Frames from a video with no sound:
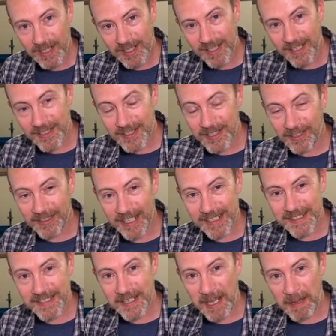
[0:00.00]
Until next
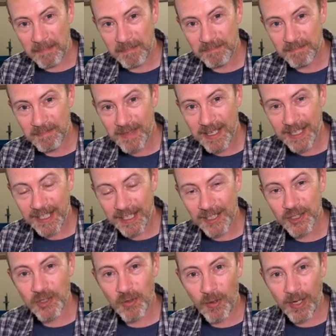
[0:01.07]
time,
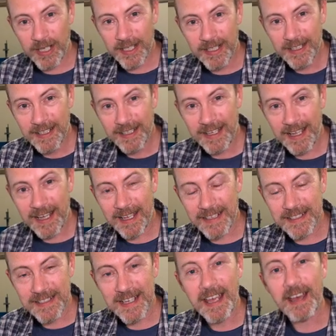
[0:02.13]
enjoy
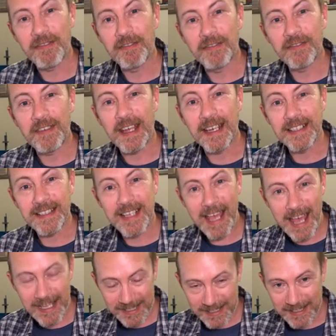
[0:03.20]
and have
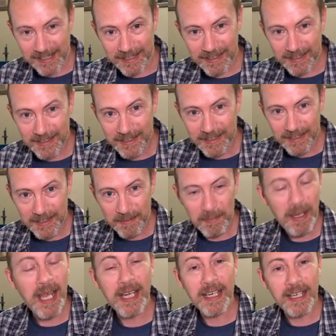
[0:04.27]
fantastic
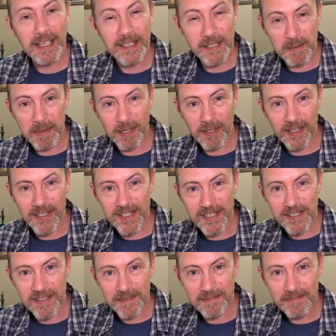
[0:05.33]
painting
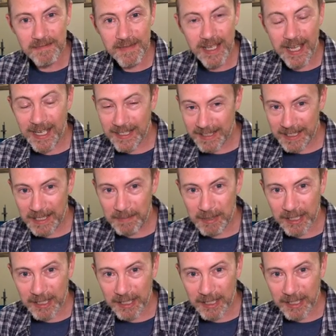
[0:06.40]
experiences and gaming